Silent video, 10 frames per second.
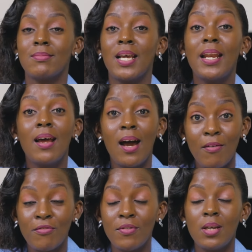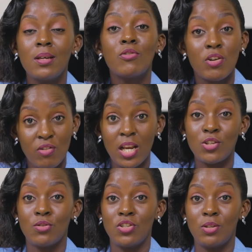and have great
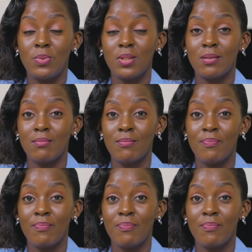relationships.